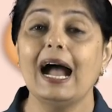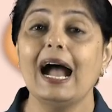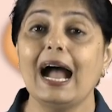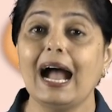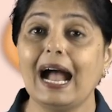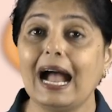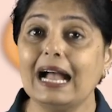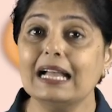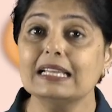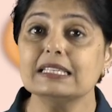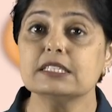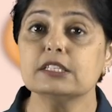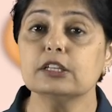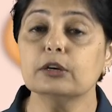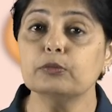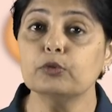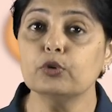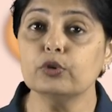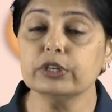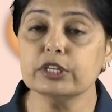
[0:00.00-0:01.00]
As the
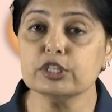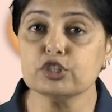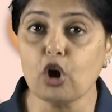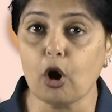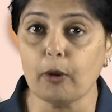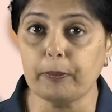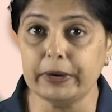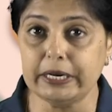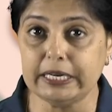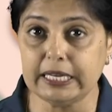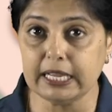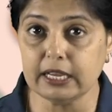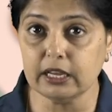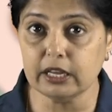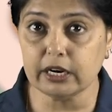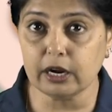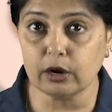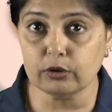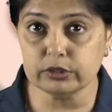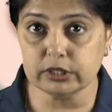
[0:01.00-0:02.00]
moon is orbiting
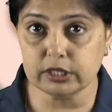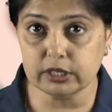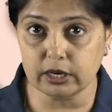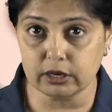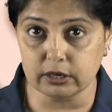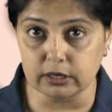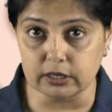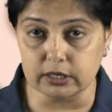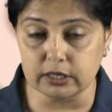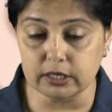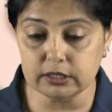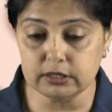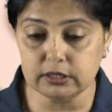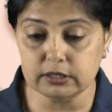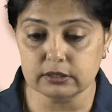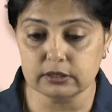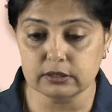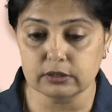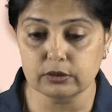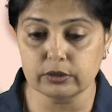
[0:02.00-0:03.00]
around the earth,
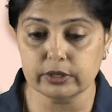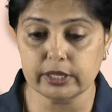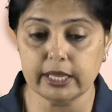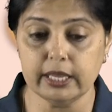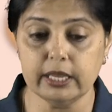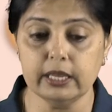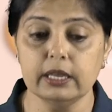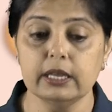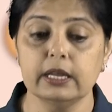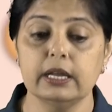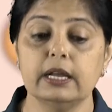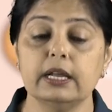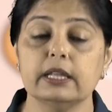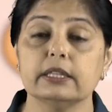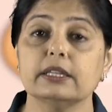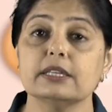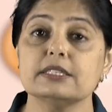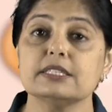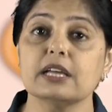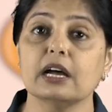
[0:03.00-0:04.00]
okay,
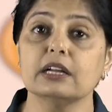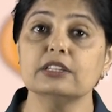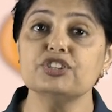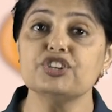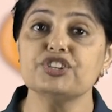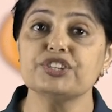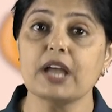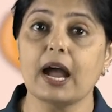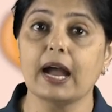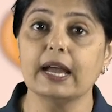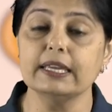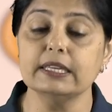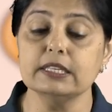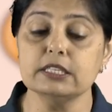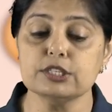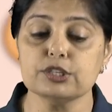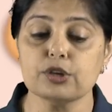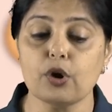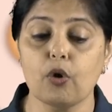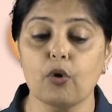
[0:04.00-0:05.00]
the sun
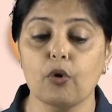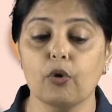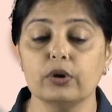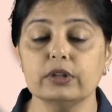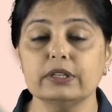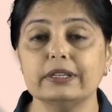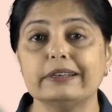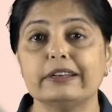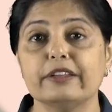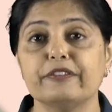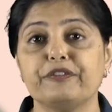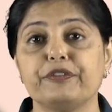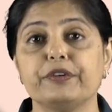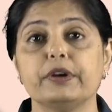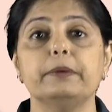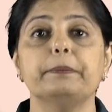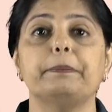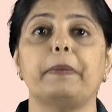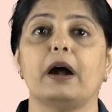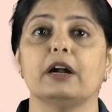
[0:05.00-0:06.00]
shines on
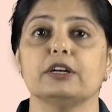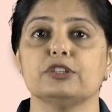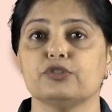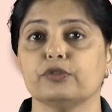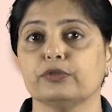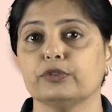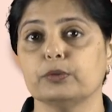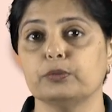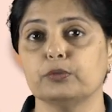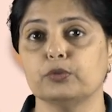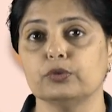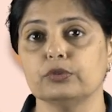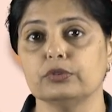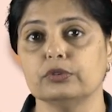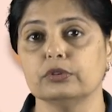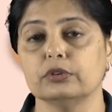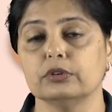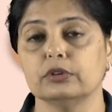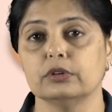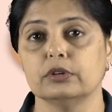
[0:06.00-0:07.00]
different parts of the moon,
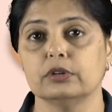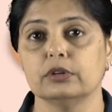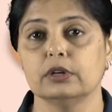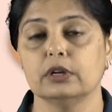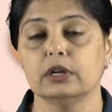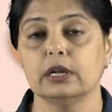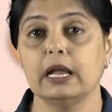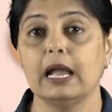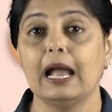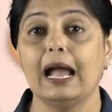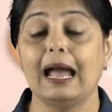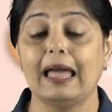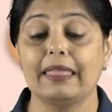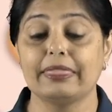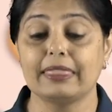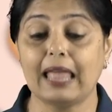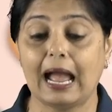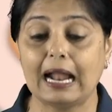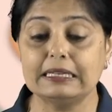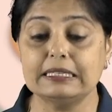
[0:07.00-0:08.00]

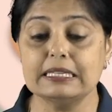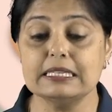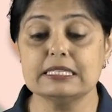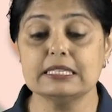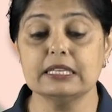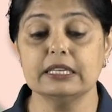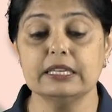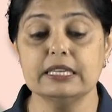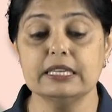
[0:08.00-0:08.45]
and that is the